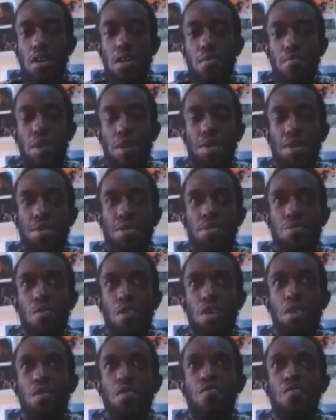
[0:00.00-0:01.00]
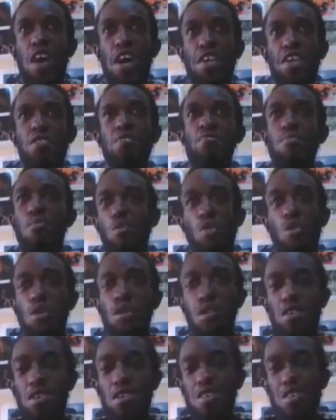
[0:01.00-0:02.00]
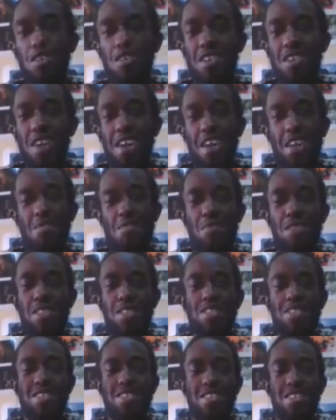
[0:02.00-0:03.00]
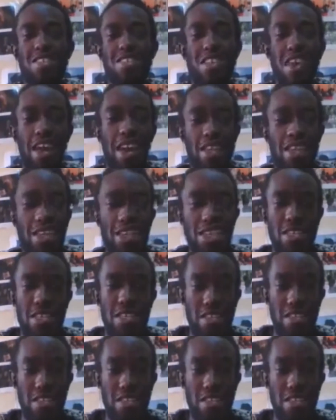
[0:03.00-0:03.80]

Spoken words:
but when you've added more elements in editing,